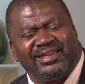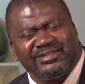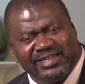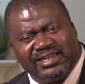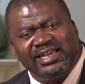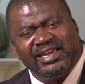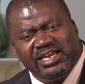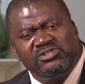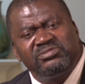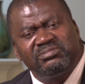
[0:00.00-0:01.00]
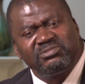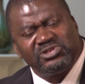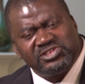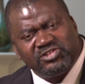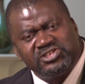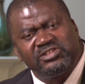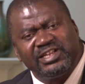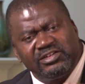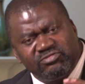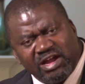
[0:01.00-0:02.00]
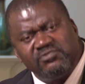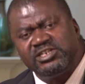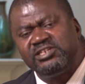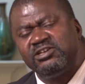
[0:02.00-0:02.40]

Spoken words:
Taking into consideration the gravity